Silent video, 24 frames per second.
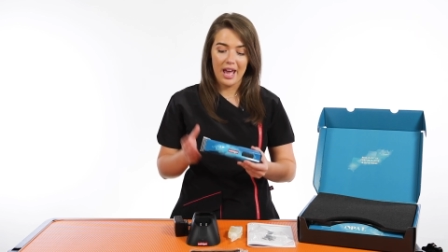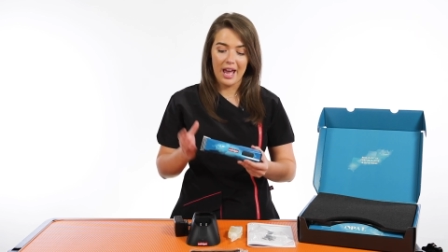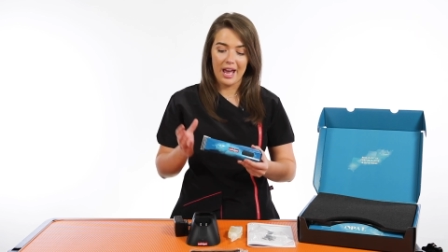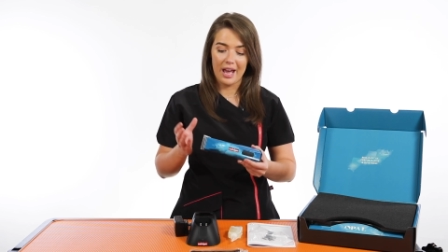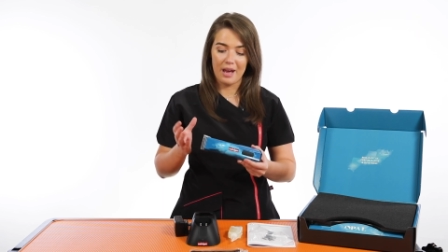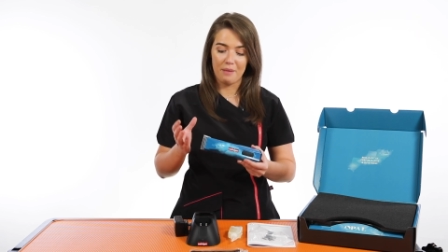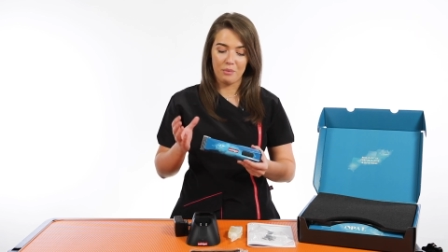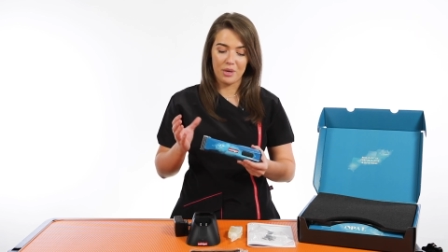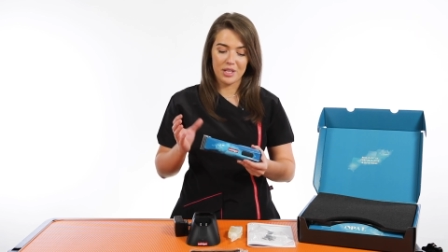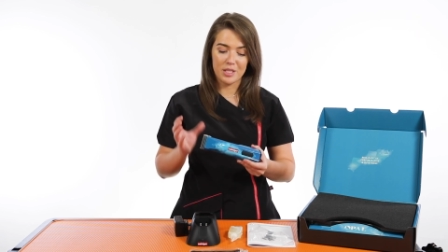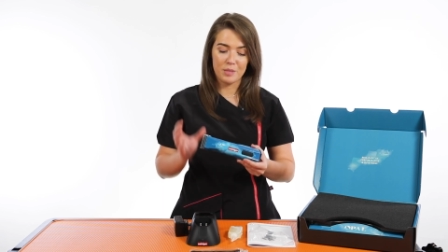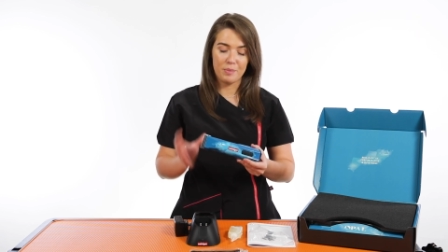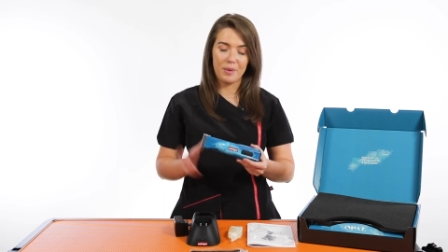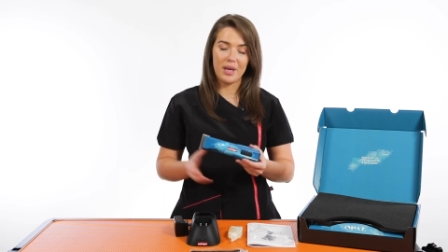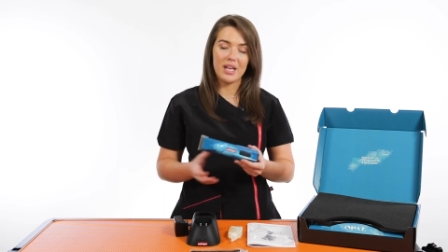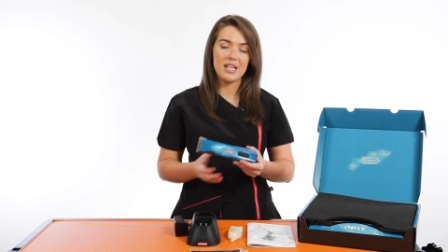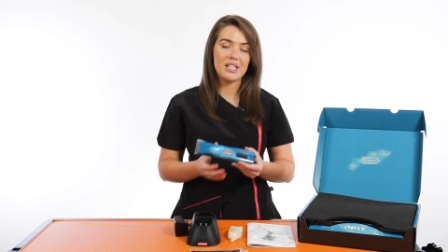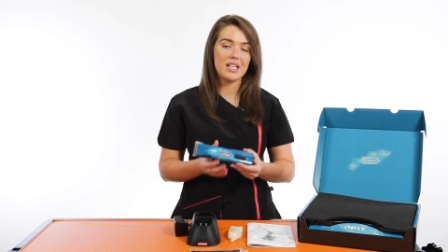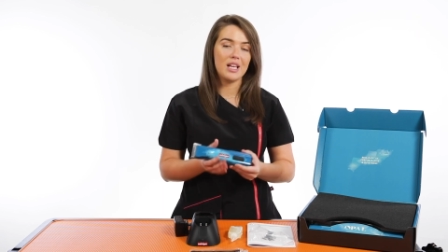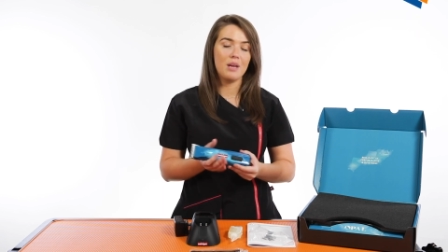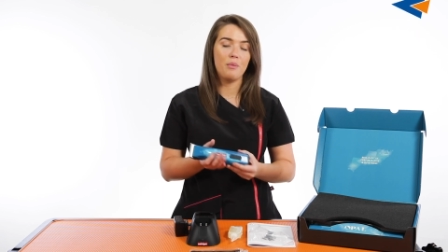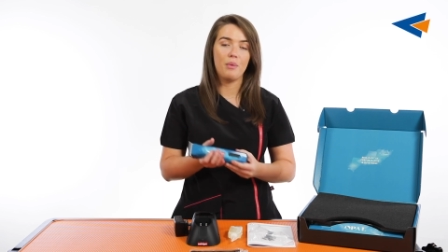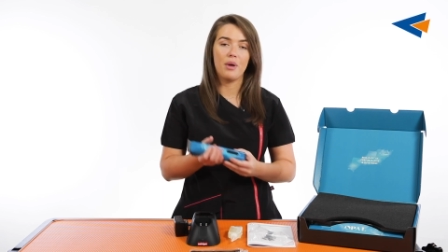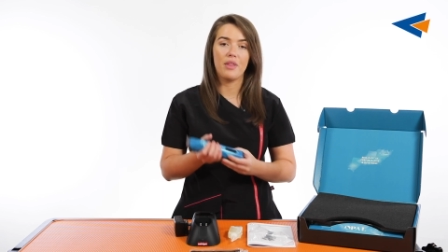um,
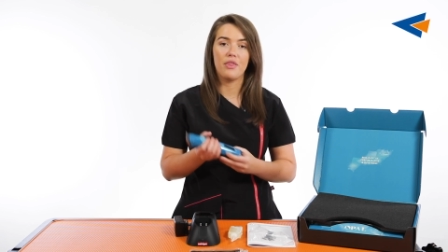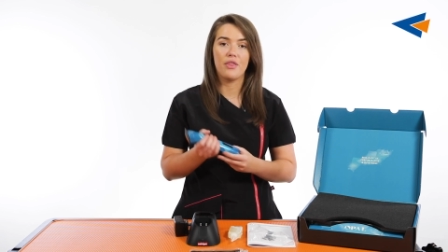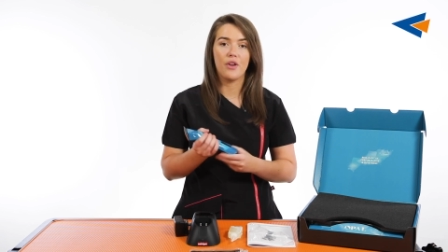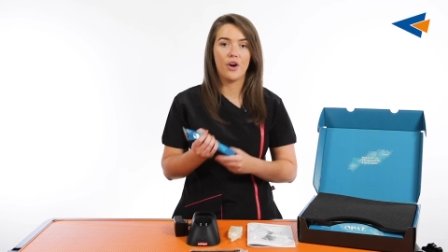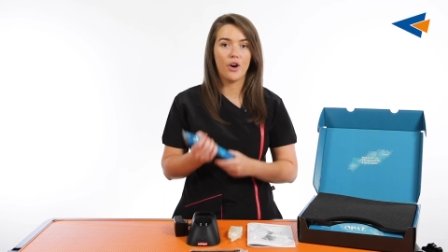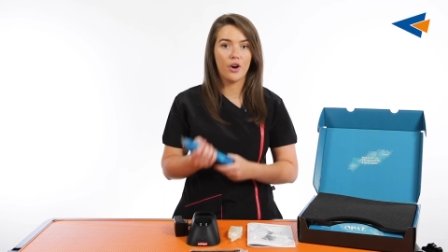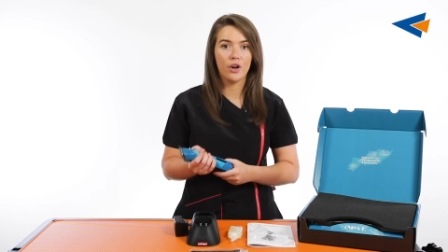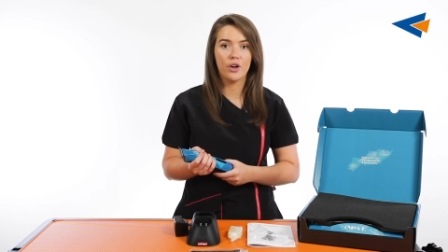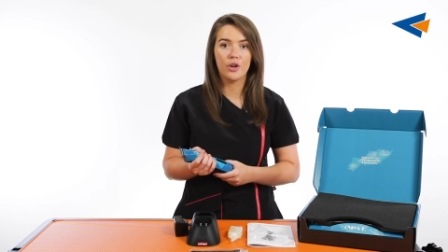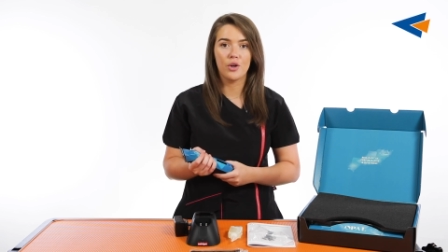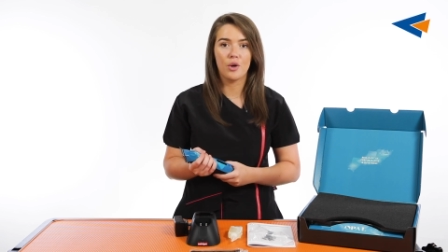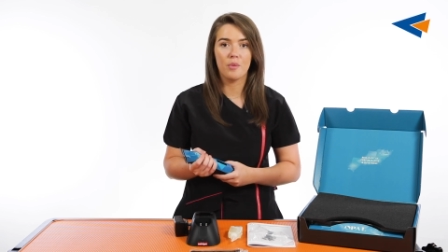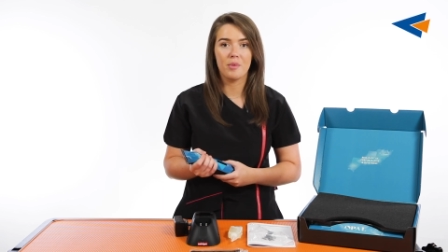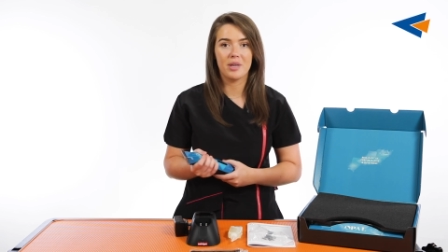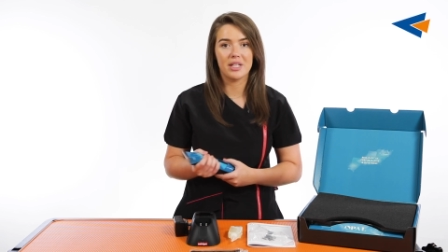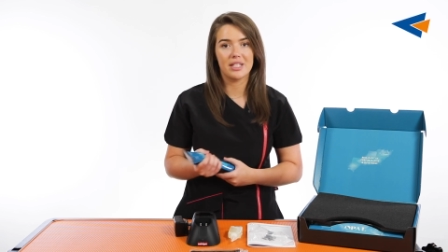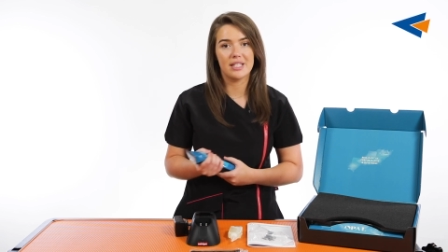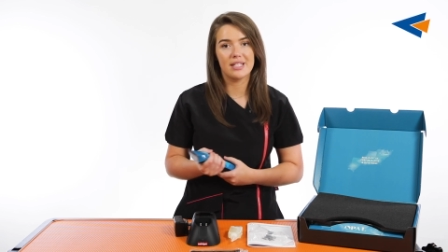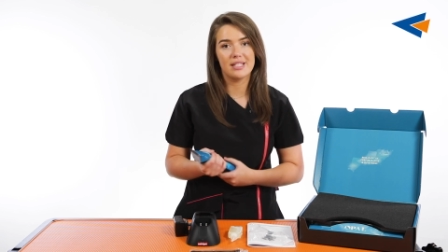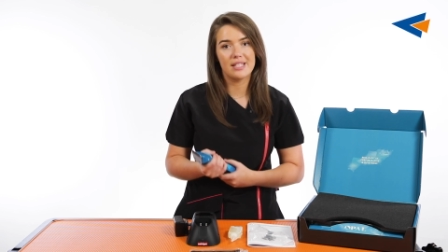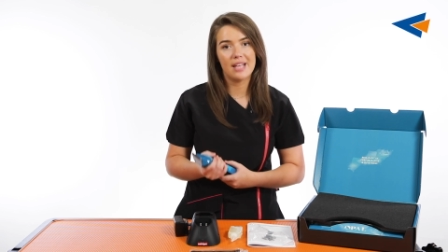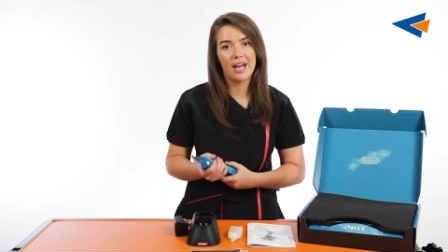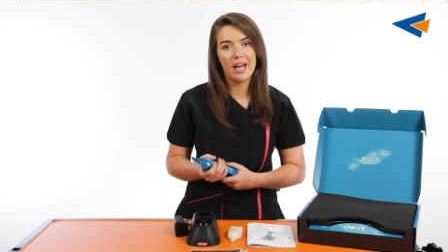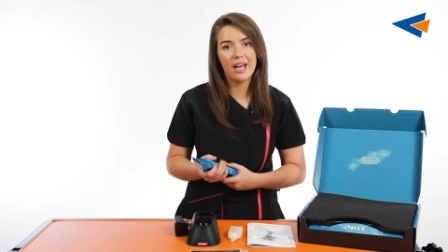especially with the ergonomic
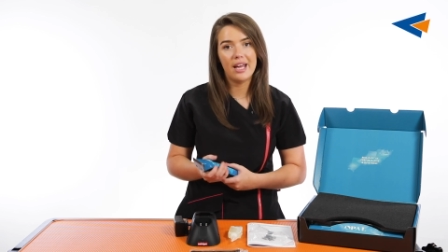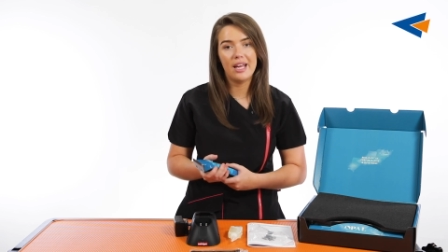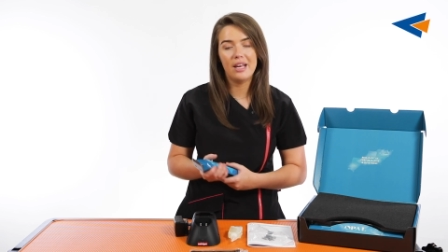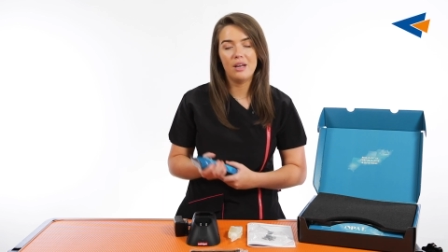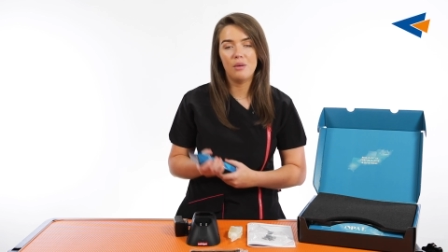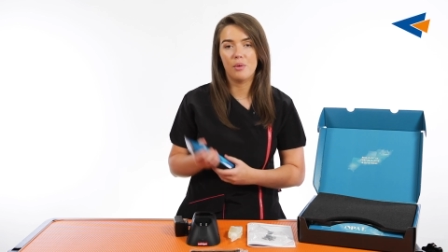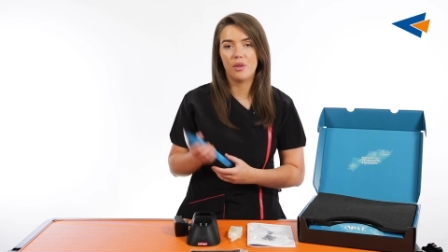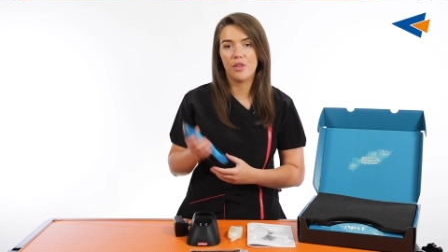design,